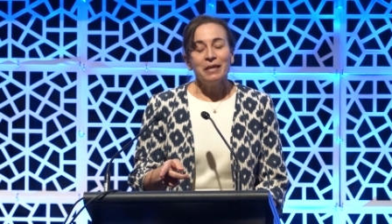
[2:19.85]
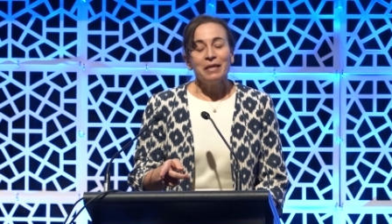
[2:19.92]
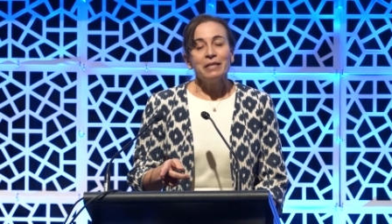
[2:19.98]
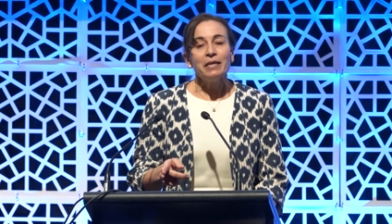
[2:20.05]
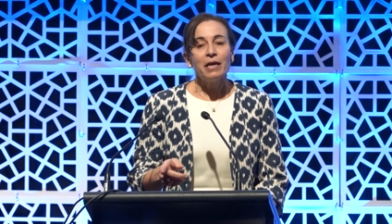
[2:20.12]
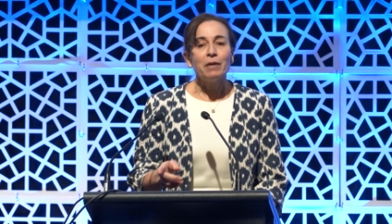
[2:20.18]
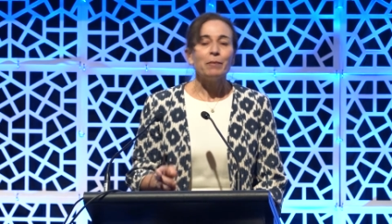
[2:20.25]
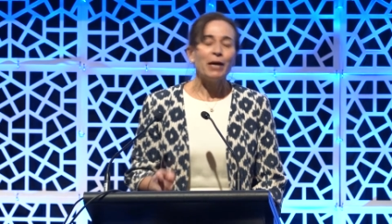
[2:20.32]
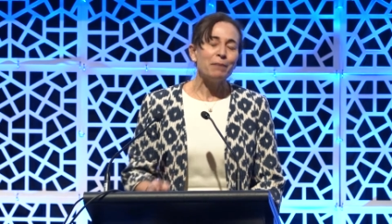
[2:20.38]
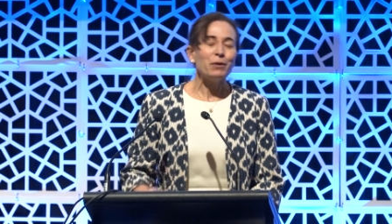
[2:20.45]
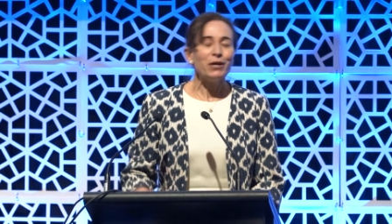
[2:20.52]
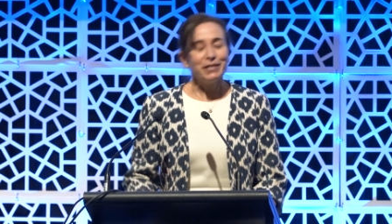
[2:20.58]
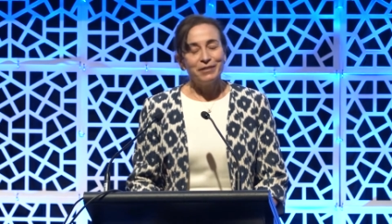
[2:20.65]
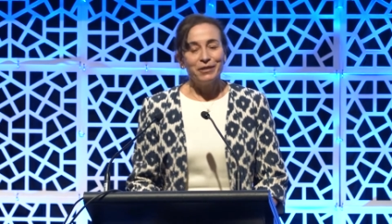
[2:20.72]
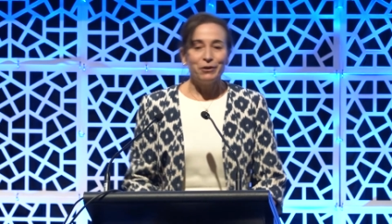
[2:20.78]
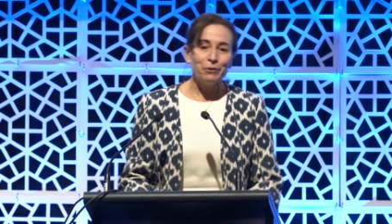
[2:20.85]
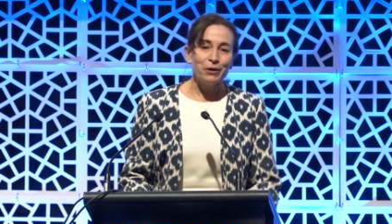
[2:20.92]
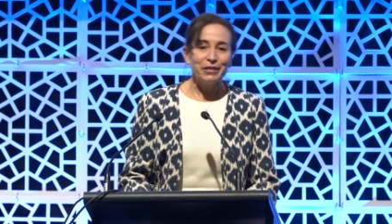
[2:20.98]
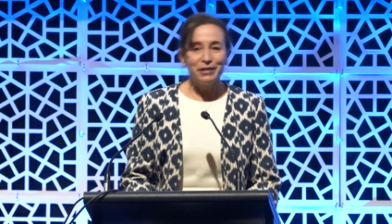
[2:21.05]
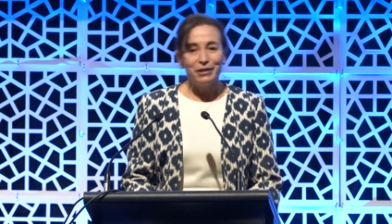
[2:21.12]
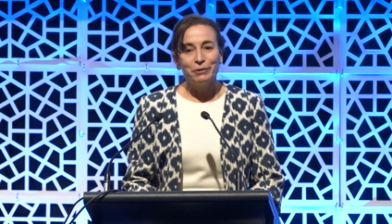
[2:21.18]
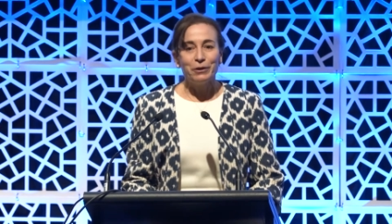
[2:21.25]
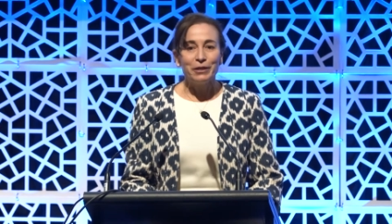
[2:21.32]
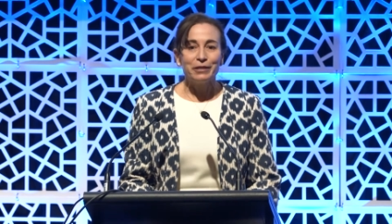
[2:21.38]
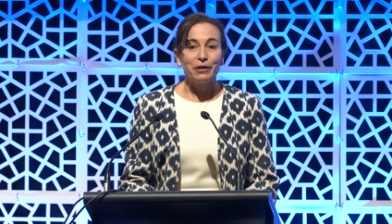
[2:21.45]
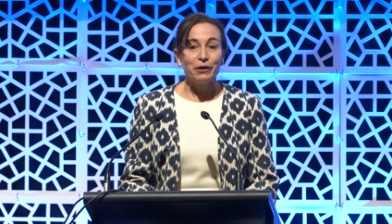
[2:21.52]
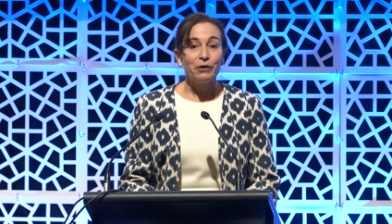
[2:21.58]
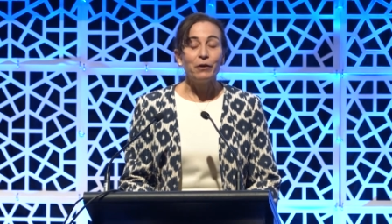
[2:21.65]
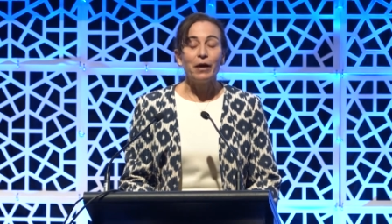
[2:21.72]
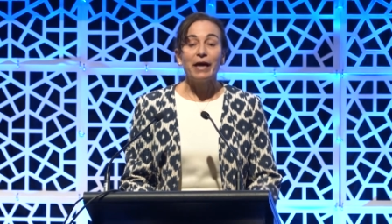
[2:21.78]
Yeah, Mum, I know.
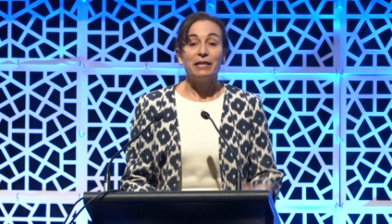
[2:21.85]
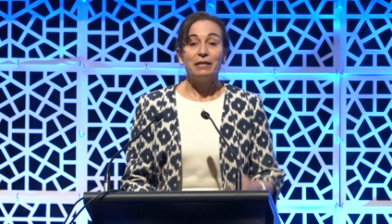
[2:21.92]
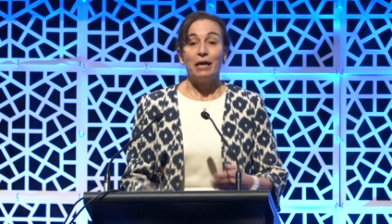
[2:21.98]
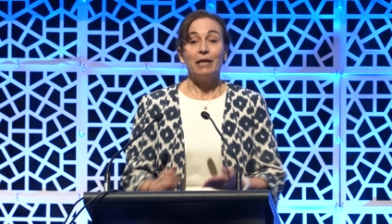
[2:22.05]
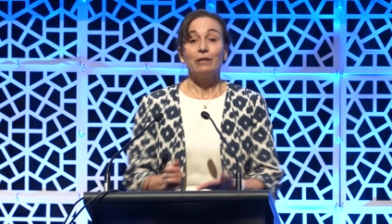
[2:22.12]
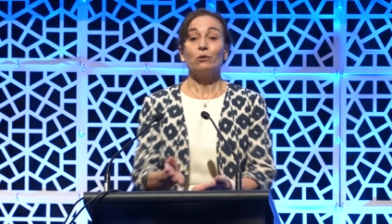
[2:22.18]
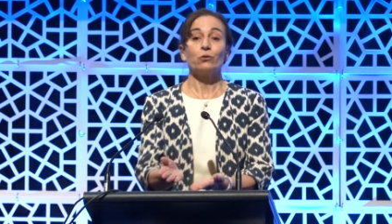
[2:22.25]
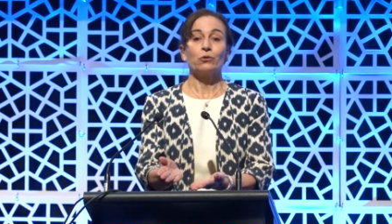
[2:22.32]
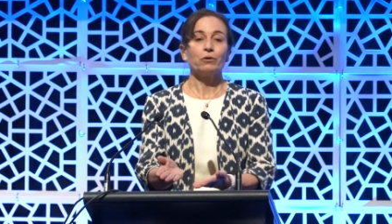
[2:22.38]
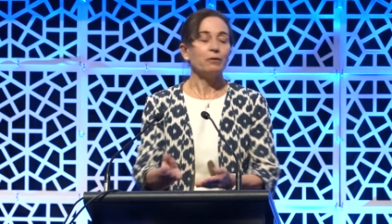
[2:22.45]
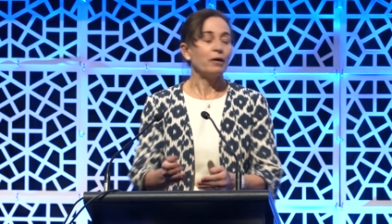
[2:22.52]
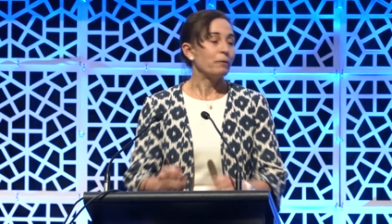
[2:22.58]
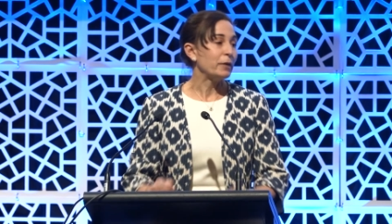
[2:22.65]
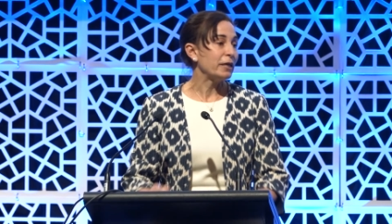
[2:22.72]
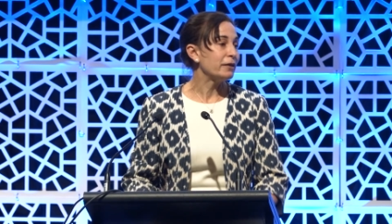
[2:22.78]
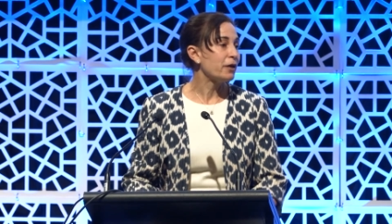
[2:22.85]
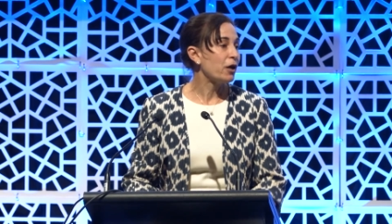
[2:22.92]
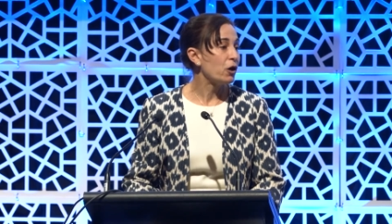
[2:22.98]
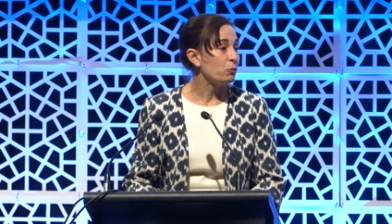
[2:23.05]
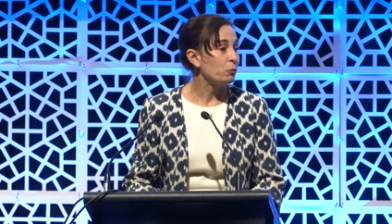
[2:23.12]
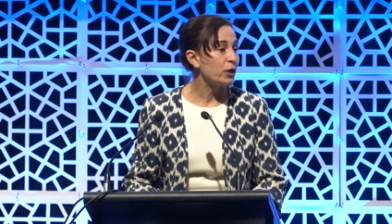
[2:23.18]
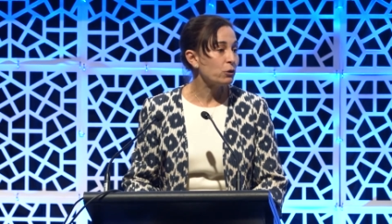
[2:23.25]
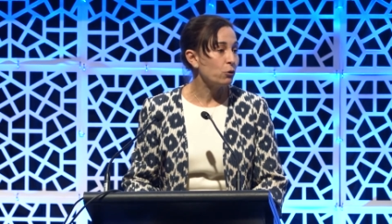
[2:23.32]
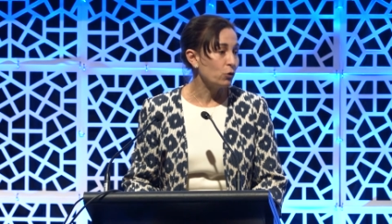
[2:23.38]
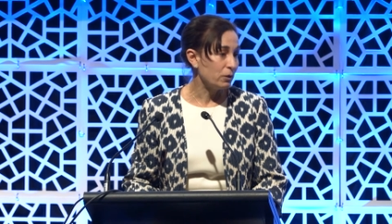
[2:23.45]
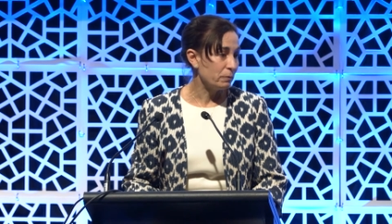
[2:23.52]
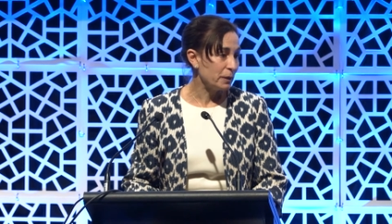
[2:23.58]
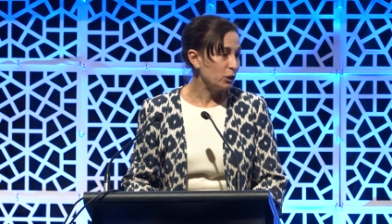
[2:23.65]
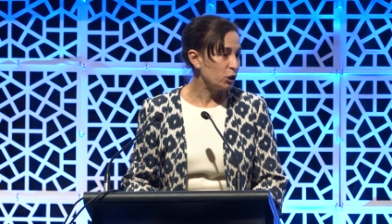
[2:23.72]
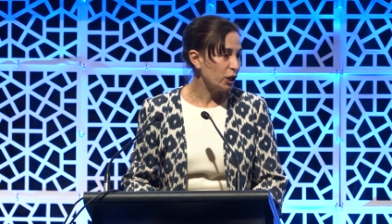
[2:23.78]
And look, I mean, at home, we call
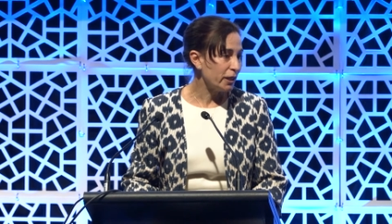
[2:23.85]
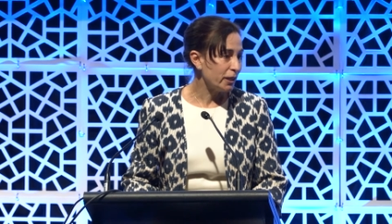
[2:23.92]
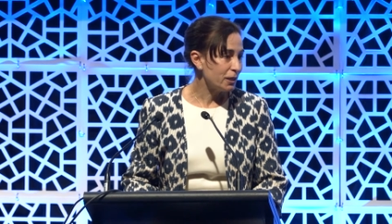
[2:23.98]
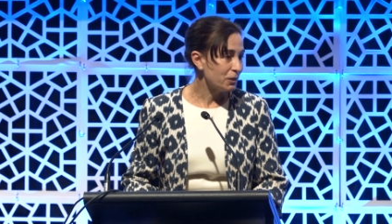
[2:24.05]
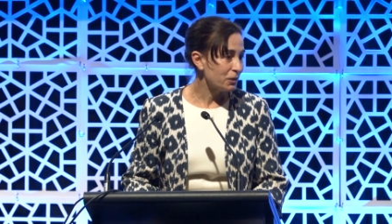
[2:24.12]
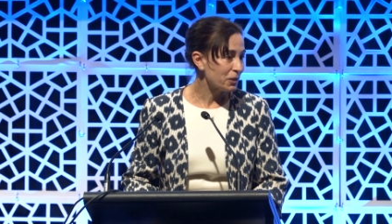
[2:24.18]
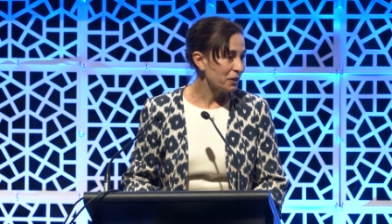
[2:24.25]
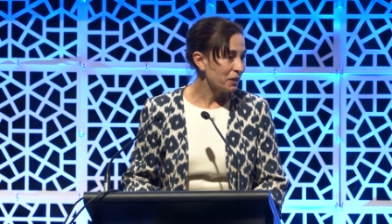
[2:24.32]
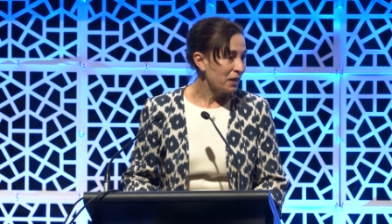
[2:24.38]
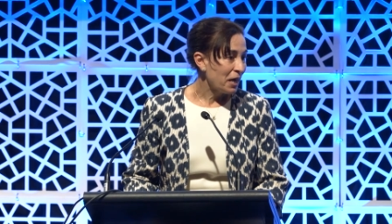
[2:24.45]
him the genius.